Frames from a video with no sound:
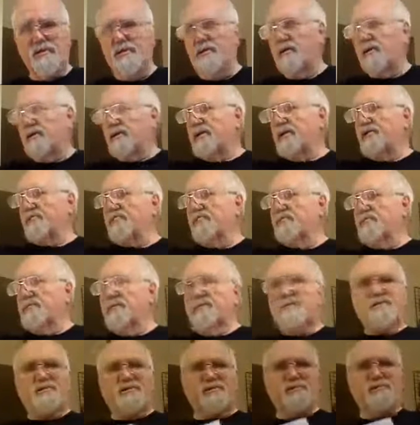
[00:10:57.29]
I hear an
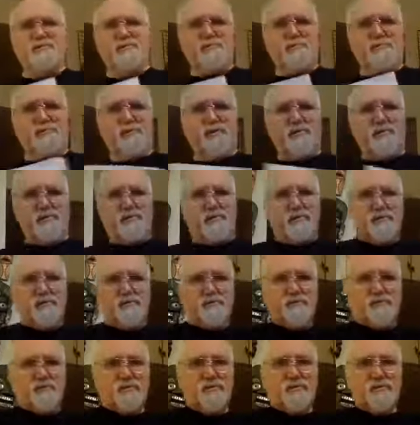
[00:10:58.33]
idea over here. I
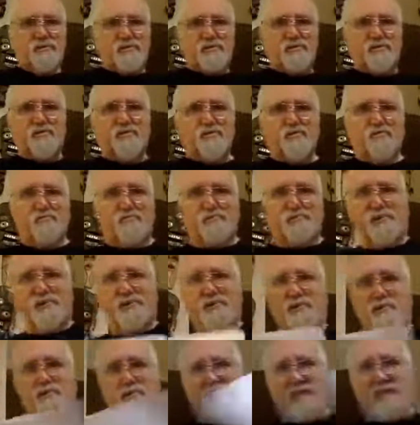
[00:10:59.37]
hear an idea over
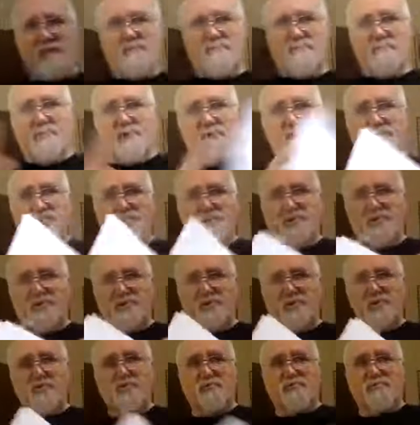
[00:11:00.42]
here. I combine the
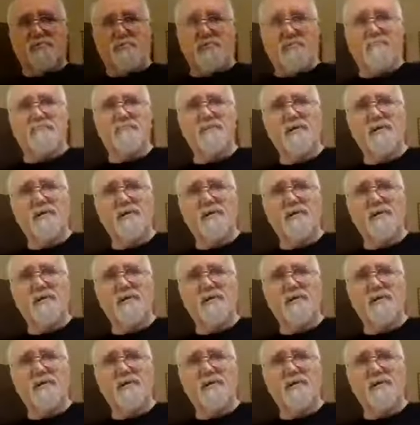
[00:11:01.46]
two of them.